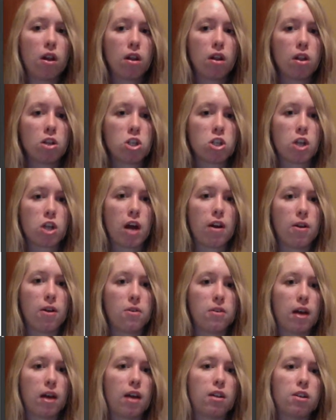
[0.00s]
the shadows
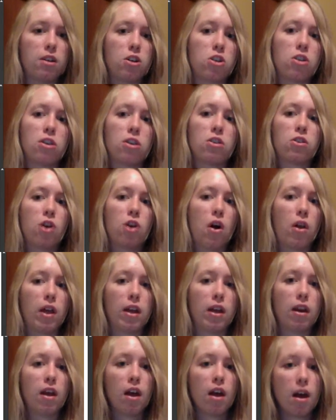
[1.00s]
as just a
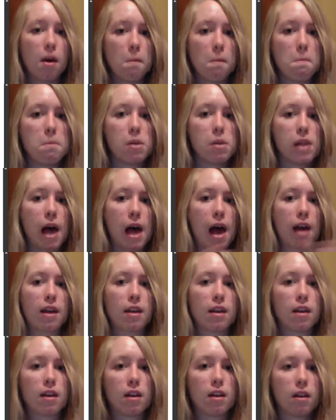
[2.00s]
solid
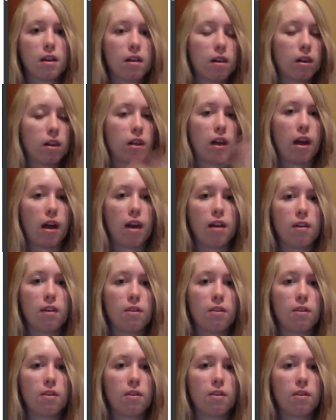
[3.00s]
black line.